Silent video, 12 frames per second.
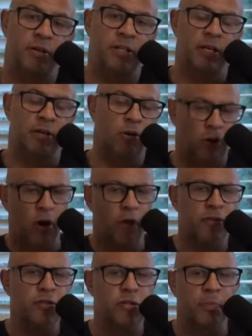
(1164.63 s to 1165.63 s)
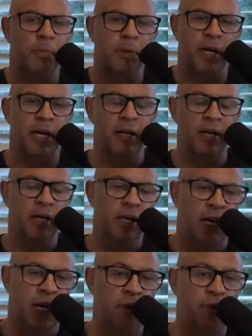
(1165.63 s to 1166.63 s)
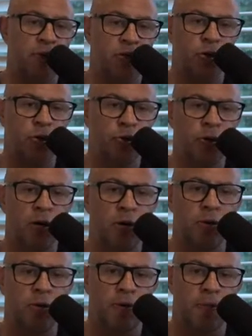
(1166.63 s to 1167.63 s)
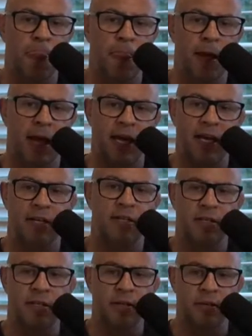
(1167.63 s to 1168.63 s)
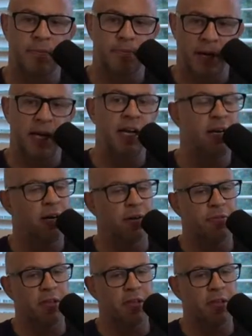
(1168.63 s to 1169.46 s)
I think, like off the top of my head, Henry Cejudo and Pereira.